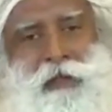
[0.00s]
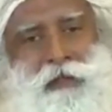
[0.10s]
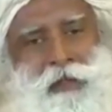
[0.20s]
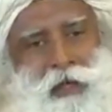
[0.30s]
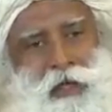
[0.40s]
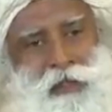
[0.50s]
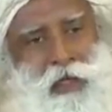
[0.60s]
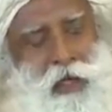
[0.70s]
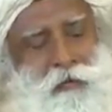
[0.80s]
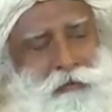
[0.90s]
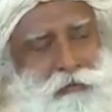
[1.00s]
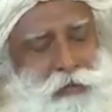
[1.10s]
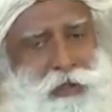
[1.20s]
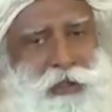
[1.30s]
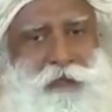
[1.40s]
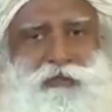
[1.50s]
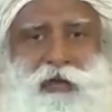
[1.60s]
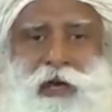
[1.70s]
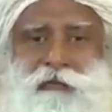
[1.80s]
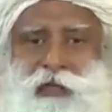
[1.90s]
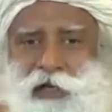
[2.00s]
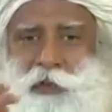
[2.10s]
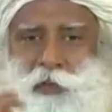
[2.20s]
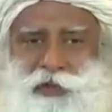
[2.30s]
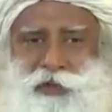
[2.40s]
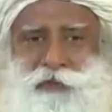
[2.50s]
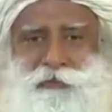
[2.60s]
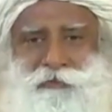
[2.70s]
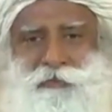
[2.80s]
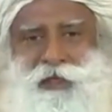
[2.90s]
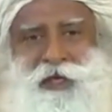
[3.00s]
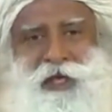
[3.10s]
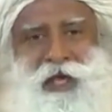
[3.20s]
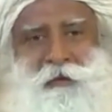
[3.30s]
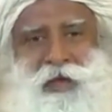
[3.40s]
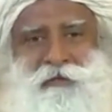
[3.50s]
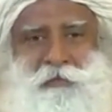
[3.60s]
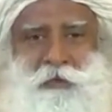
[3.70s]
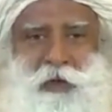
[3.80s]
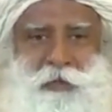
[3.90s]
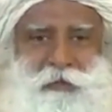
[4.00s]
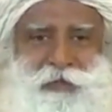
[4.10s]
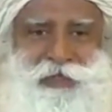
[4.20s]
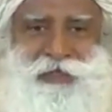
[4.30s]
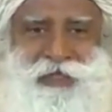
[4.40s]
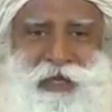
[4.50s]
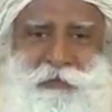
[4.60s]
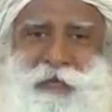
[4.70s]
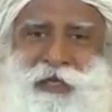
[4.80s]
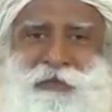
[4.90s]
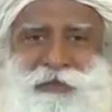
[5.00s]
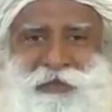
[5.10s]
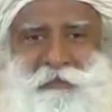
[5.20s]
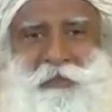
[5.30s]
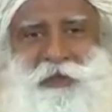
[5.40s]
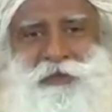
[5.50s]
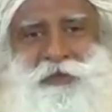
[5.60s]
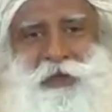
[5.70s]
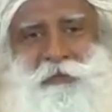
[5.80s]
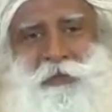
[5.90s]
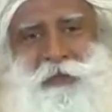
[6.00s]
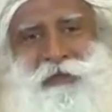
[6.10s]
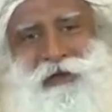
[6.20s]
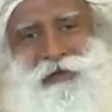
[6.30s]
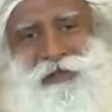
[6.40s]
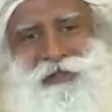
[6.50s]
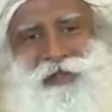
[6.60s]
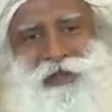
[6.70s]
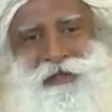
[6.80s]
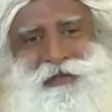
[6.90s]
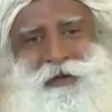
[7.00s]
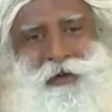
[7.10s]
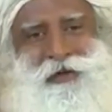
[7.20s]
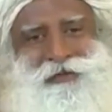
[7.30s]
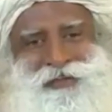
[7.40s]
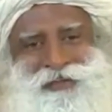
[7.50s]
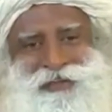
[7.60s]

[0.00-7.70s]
See, right now, if you have clear vision, I am having problems seeing the young man because you kept him in darkness there in the hall.